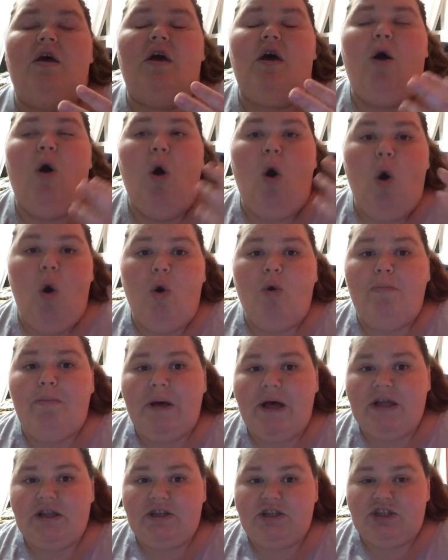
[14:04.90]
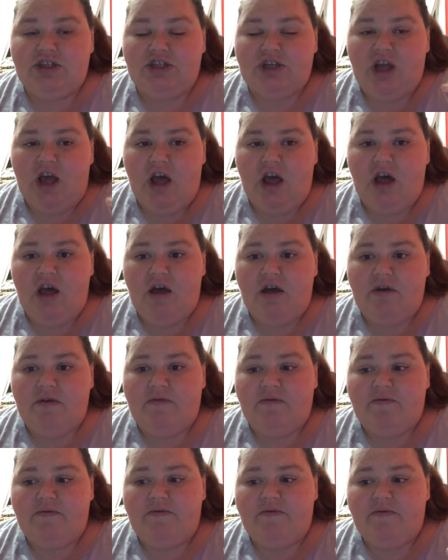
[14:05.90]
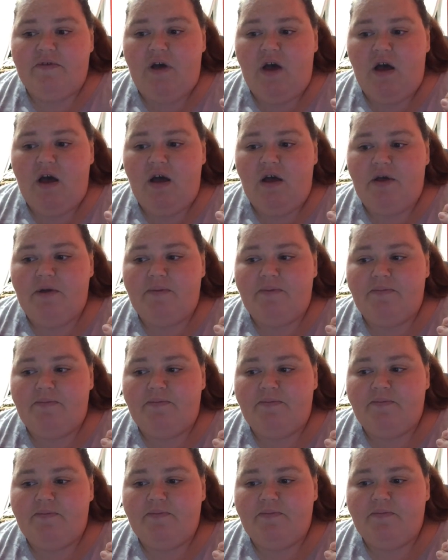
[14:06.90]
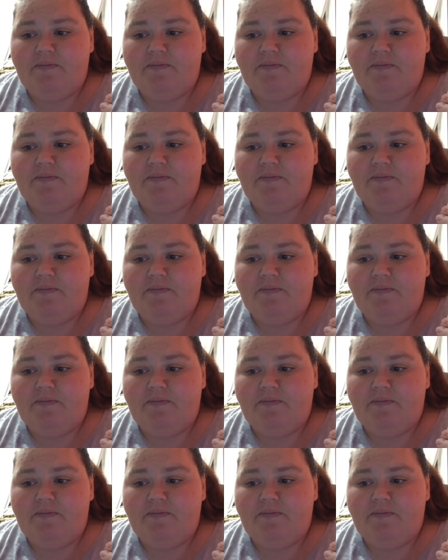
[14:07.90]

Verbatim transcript: a whole bunch of Um,